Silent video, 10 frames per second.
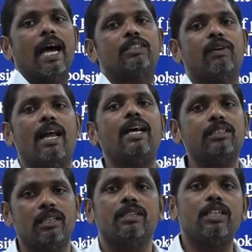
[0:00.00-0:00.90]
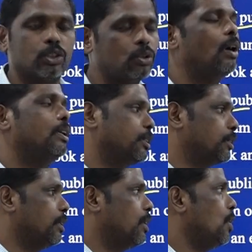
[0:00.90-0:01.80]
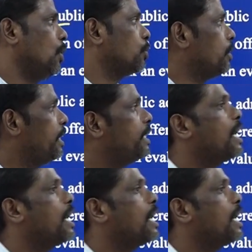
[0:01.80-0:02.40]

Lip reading: as well as the scholars. So these